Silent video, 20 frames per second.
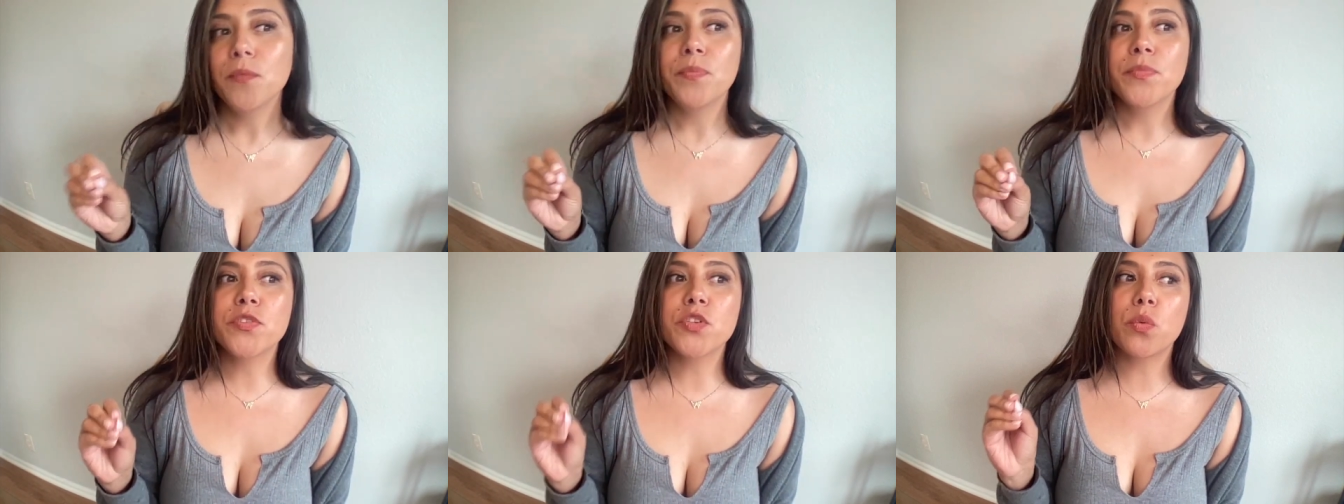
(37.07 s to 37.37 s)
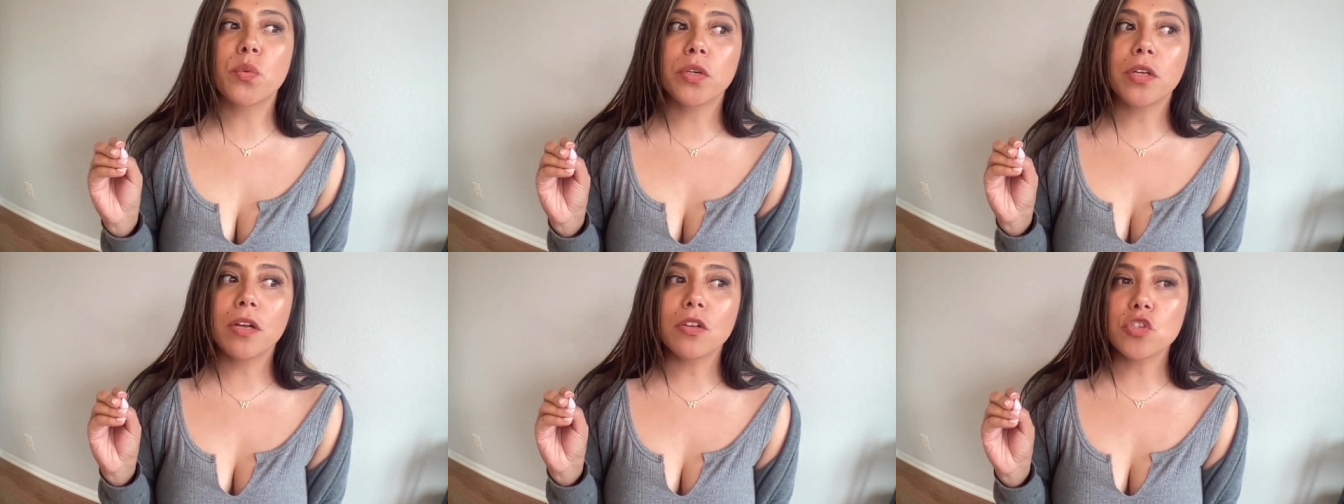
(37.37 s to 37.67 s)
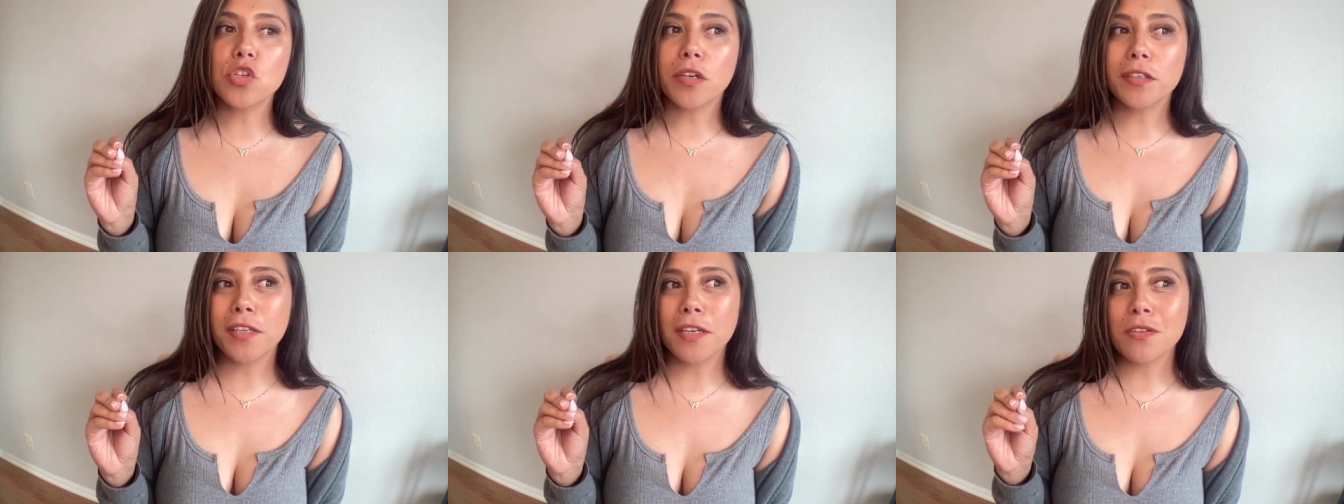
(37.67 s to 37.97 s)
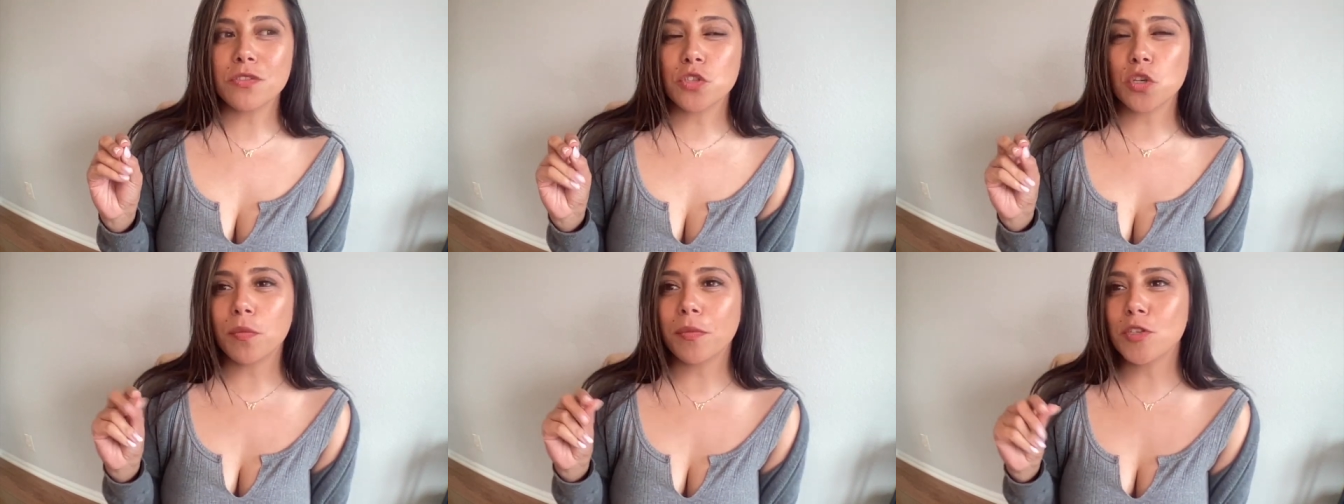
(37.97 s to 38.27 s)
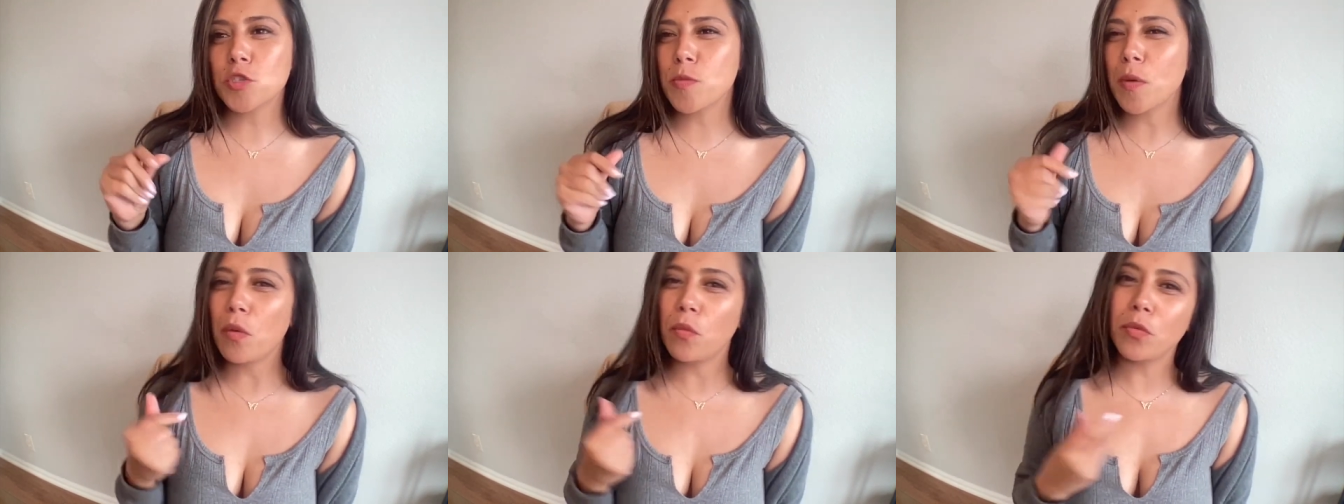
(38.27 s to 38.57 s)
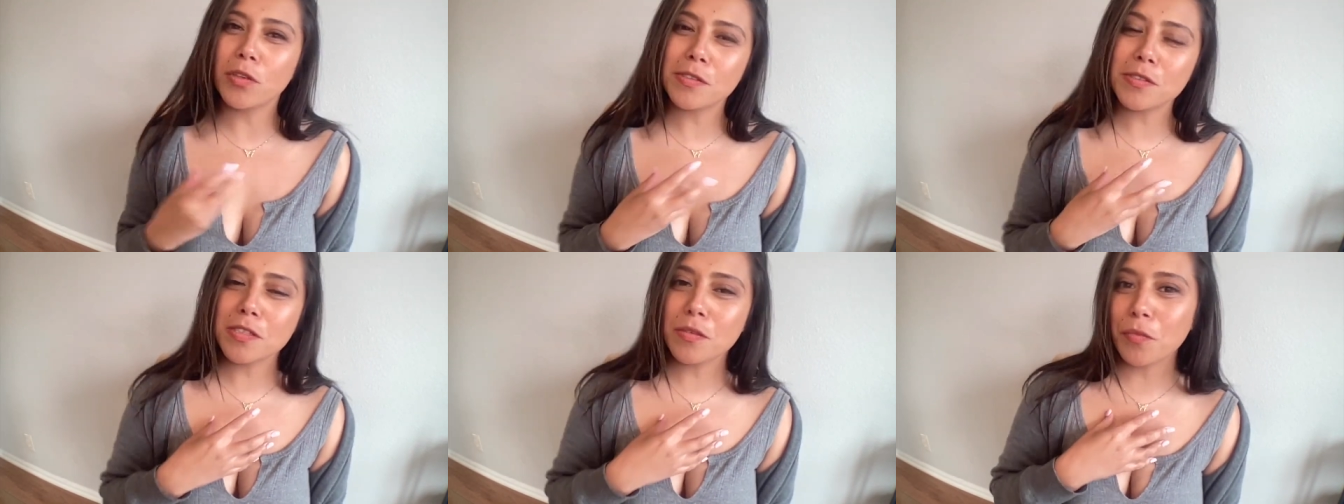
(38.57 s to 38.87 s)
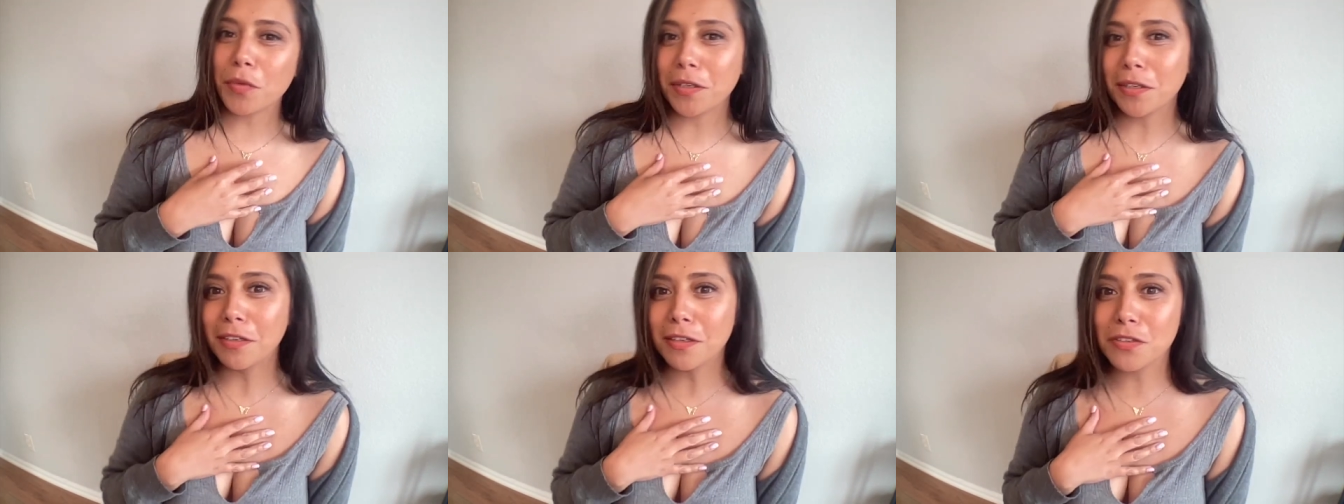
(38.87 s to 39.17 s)
So we're not talking so much about what
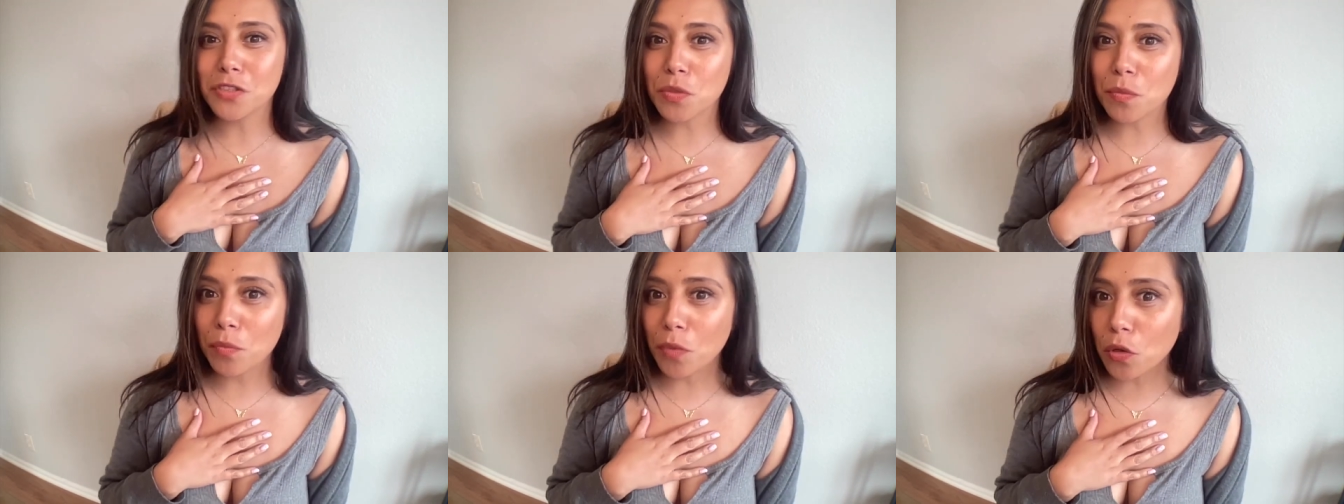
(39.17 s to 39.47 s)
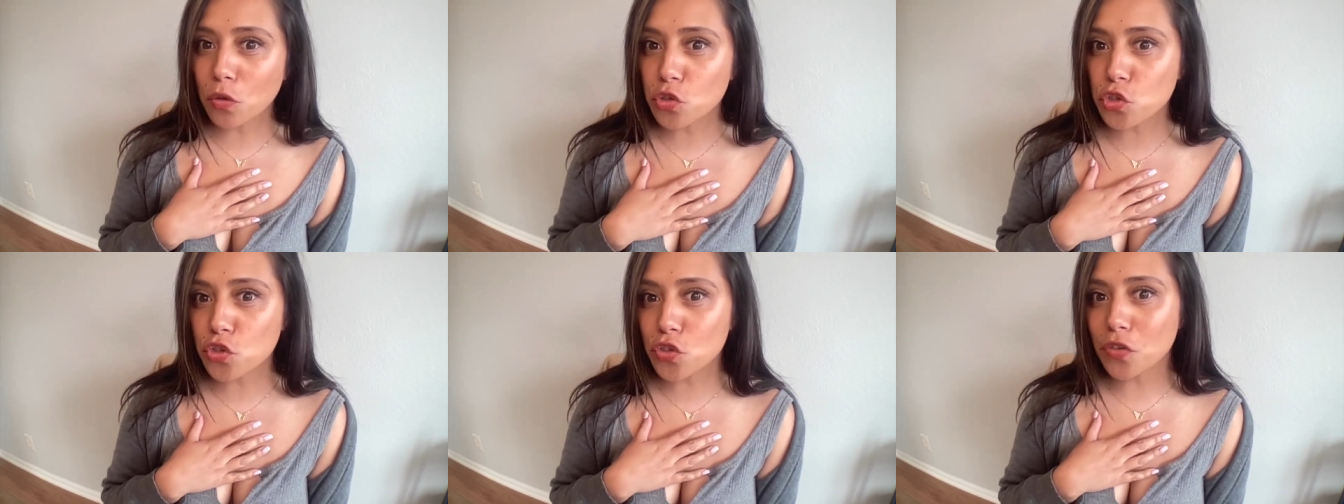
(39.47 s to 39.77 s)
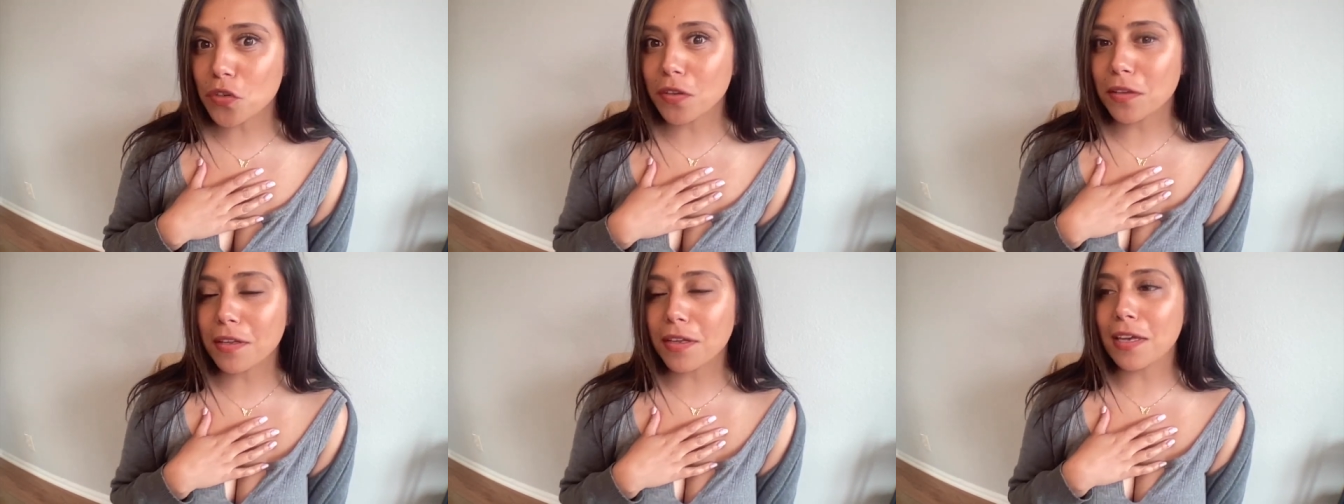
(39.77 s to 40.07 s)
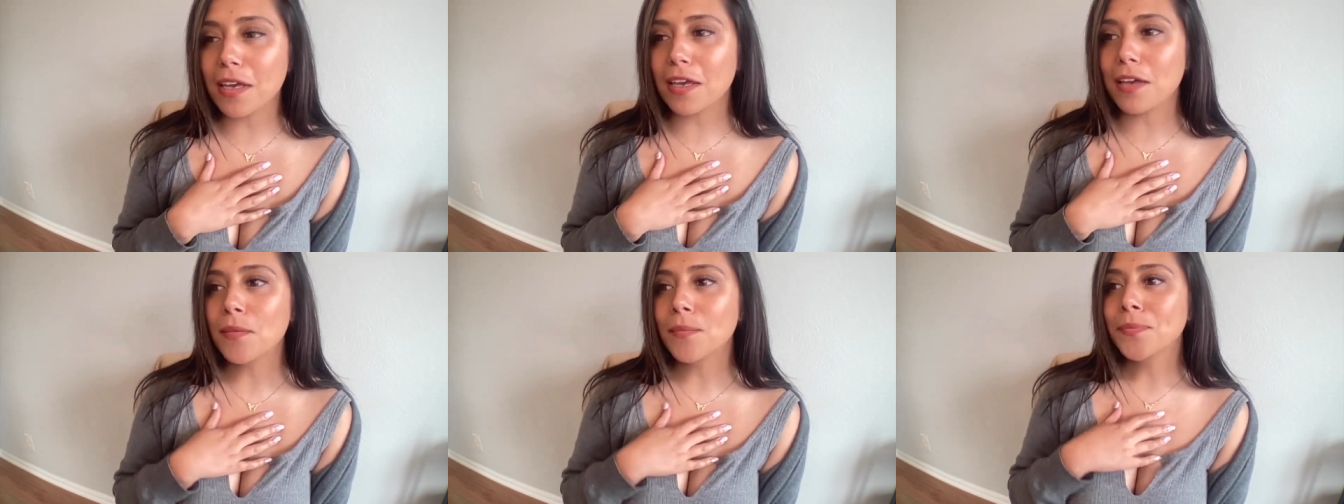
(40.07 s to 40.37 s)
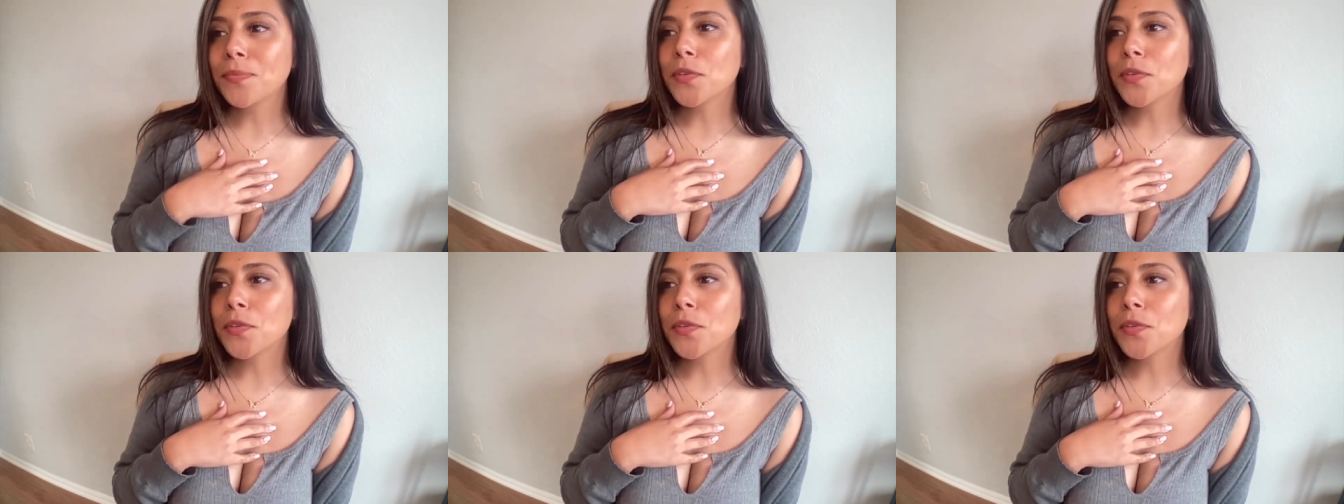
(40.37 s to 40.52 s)
someone needs emotionally